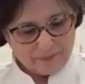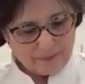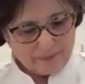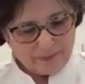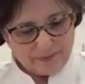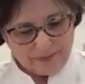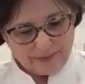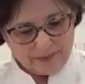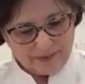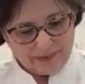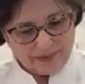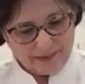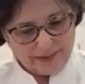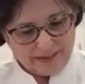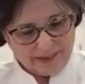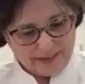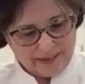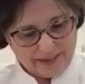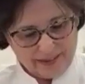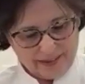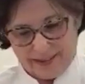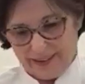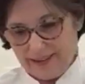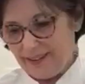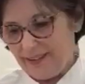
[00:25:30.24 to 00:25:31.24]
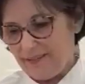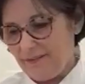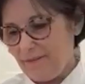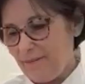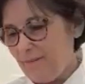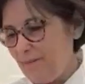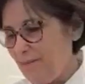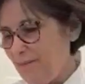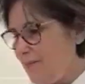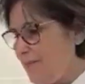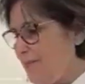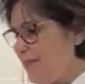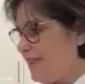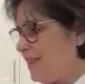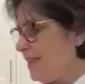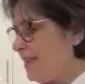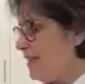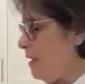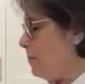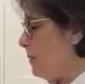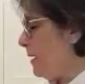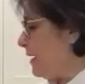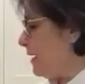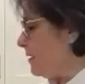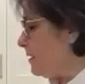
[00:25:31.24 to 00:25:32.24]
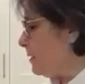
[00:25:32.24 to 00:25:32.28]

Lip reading: The best part is eating, watching